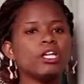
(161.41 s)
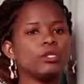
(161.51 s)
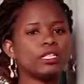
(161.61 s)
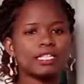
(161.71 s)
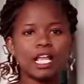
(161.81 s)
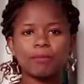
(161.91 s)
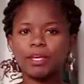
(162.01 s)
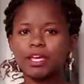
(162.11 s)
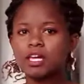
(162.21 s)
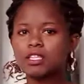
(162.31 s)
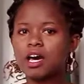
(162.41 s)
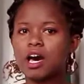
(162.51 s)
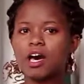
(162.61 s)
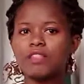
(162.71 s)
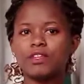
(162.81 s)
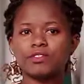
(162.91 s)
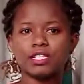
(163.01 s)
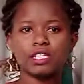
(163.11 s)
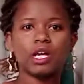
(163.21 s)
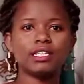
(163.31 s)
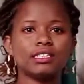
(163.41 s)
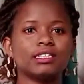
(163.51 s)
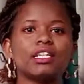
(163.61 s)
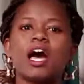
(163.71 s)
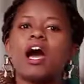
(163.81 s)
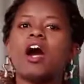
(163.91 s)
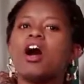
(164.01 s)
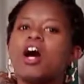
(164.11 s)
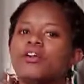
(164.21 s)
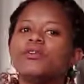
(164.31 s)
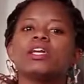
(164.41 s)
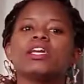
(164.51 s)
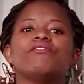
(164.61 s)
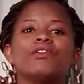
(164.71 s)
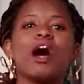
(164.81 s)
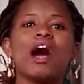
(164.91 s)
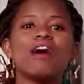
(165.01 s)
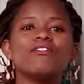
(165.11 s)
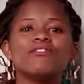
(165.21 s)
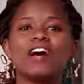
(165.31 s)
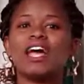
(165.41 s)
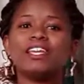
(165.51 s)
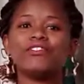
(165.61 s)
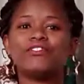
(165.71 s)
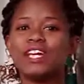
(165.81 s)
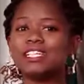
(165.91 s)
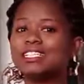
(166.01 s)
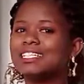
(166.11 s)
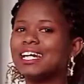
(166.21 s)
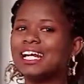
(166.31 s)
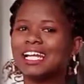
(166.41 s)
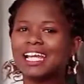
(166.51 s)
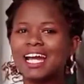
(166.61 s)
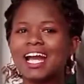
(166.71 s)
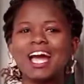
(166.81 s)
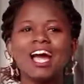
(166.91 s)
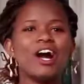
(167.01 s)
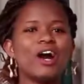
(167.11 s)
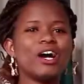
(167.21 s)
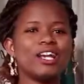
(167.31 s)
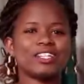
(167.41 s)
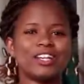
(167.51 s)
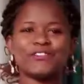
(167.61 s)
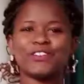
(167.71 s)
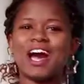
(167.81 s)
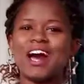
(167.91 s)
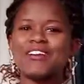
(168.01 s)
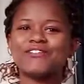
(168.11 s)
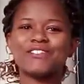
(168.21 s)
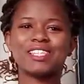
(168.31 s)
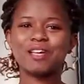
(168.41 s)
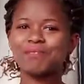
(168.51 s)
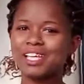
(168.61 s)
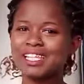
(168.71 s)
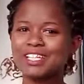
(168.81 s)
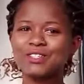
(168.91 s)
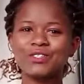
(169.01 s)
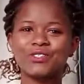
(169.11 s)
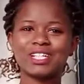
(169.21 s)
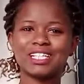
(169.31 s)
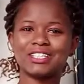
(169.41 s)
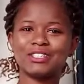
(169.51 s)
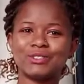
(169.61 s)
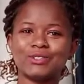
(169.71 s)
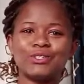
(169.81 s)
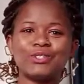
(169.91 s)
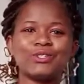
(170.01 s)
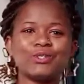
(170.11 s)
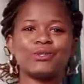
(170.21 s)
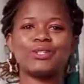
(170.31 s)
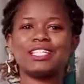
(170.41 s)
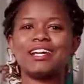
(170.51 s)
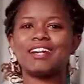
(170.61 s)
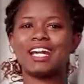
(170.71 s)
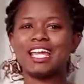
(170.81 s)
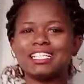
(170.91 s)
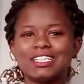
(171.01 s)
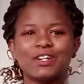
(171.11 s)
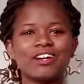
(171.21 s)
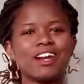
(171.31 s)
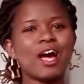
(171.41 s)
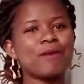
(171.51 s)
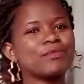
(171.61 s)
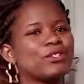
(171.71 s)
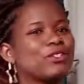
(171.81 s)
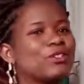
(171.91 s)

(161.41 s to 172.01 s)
the results, or if you have a different technique, or if you have something that you usually do to decrease your cramps, or